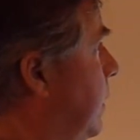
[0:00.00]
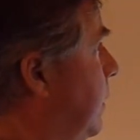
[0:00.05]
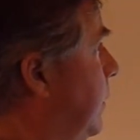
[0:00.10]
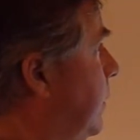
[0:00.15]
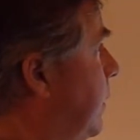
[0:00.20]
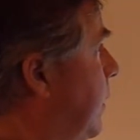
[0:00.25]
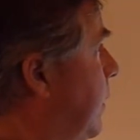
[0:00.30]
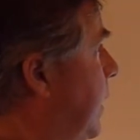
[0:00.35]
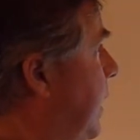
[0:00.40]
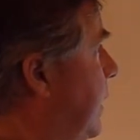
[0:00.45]

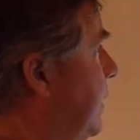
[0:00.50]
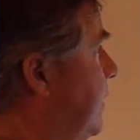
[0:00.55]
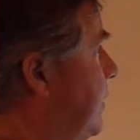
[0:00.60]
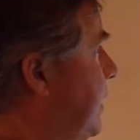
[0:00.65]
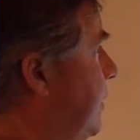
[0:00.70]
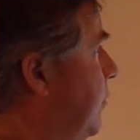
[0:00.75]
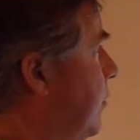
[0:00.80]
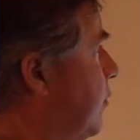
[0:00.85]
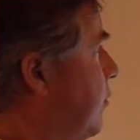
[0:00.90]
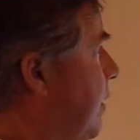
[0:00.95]
So a
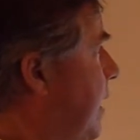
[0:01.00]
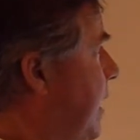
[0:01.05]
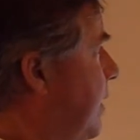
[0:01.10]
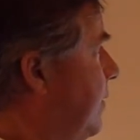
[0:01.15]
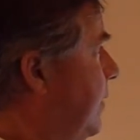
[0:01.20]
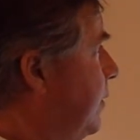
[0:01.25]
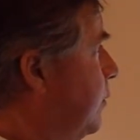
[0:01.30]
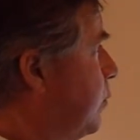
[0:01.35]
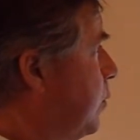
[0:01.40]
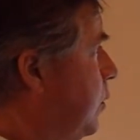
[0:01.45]
zero
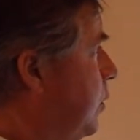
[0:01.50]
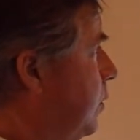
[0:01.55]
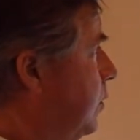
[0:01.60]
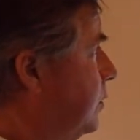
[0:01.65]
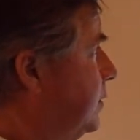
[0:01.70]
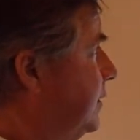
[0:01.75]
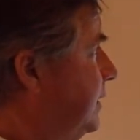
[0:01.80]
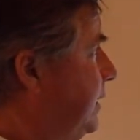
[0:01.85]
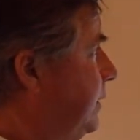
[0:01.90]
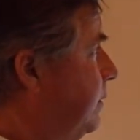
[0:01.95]
gravity roll
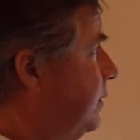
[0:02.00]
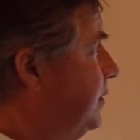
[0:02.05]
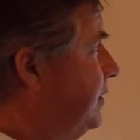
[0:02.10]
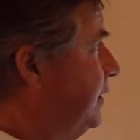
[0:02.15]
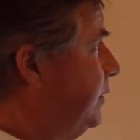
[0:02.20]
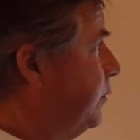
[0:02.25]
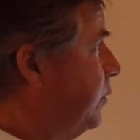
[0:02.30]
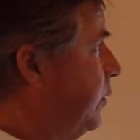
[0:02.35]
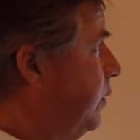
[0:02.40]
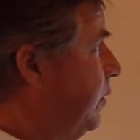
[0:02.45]
or
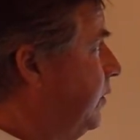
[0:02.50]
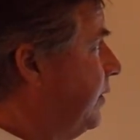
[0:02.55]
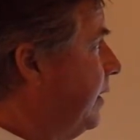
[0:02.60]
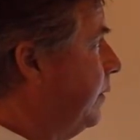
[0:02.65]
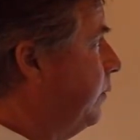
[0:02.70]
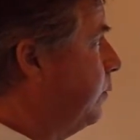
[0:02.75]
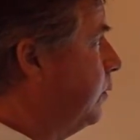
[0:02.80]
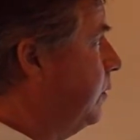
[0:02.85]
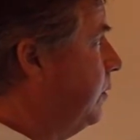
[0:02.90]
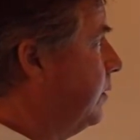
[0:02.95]
zero-G roll is
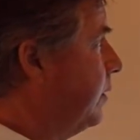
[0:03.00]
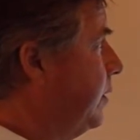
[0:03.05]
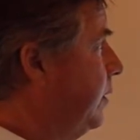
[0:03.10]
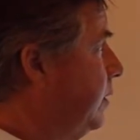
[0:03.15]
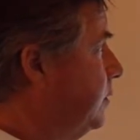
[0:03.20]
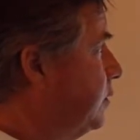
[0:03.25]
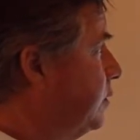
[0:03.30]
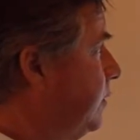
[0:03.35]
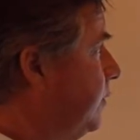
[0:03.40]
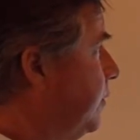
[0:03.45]
a roller coaster